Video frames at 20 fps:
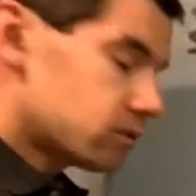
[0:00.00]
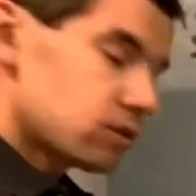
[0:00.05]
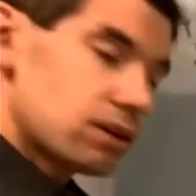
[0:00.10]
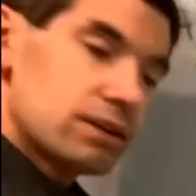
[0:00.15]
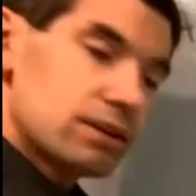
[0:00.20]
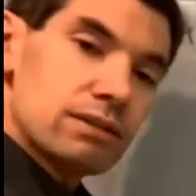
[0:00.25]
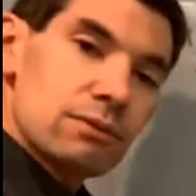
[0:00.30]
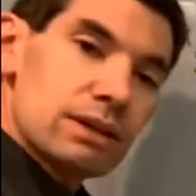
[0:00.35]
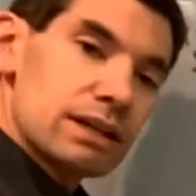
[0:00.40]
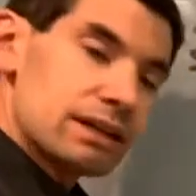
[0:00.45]

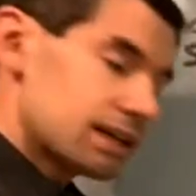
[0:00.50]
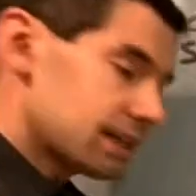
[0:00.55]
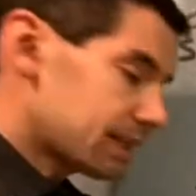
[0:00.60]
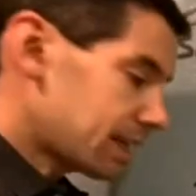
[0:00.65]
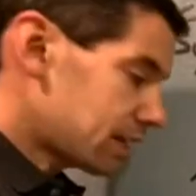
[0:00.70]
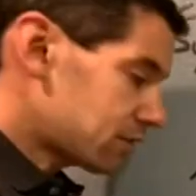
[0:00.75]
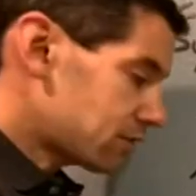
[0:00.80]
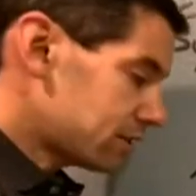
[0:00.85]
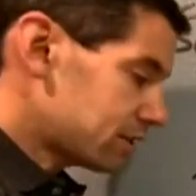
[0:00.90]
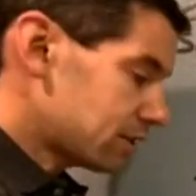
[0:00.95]
we can get
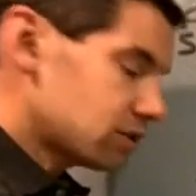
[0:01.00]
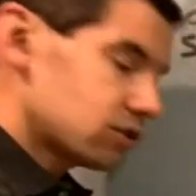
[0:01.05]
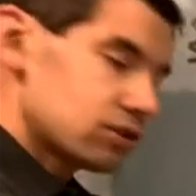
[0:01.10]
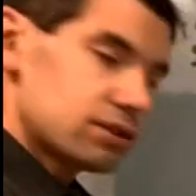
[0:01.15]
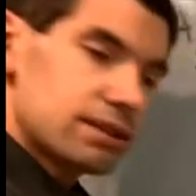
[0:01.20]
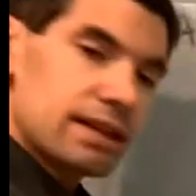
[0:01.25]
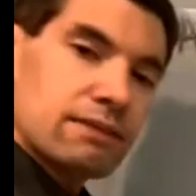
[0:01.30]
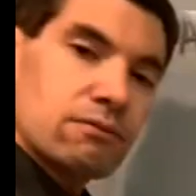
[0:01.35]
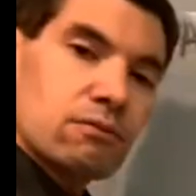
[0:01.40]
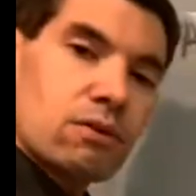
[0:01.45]
that transition
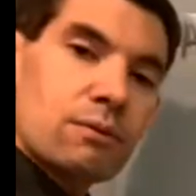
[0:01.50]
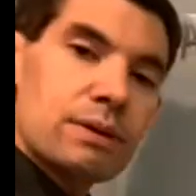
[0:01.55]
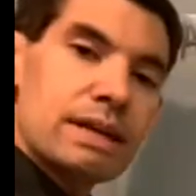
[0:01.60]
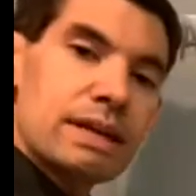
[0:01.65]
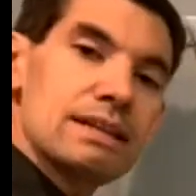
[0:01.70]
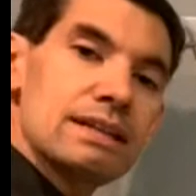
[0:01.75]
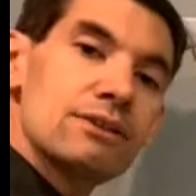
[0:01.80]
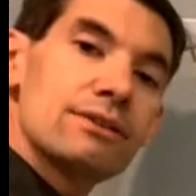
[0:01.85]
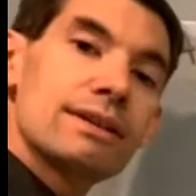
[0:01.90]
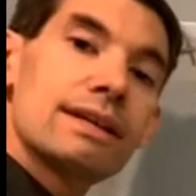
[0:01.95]
state where we
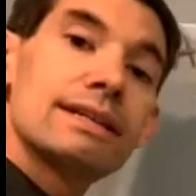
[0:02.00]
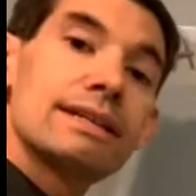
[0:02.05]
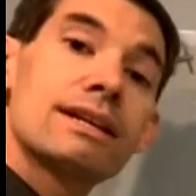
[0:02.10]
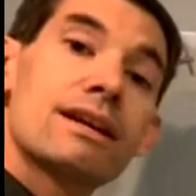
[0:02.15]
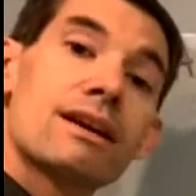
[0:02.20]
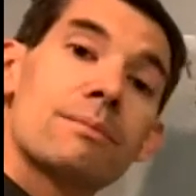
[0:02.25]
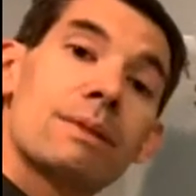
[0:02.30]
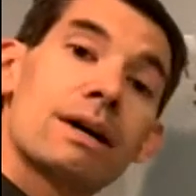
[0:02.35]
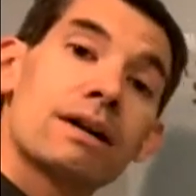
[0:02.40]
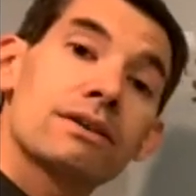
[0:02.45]
can do that
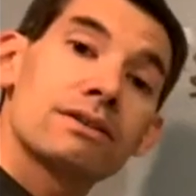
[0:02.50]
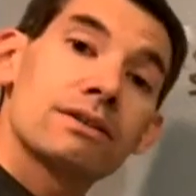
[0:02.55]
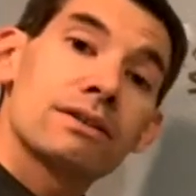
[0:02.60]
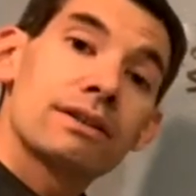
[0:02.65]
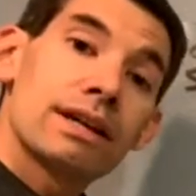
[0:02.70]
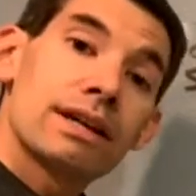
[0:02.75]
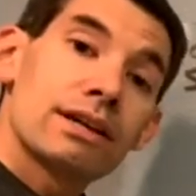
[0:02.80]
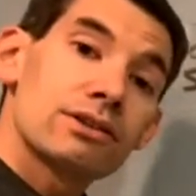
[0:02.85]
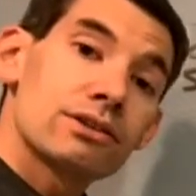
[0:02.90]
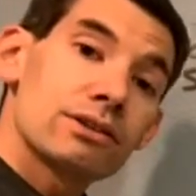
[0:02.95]

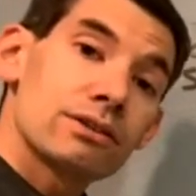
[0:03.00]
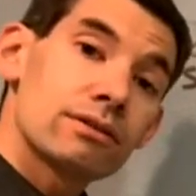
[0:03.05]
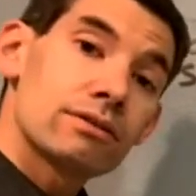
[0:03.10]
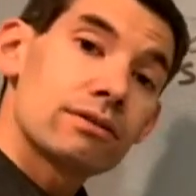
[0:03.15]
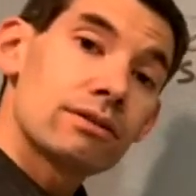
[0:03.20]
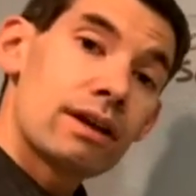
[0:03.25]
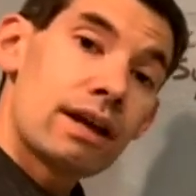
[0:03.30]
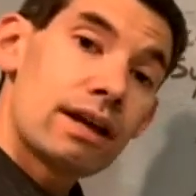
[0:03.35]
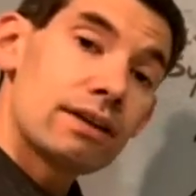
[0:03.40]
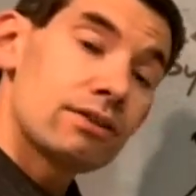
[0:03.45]
decarboxylation,
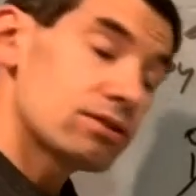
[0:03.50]
okay?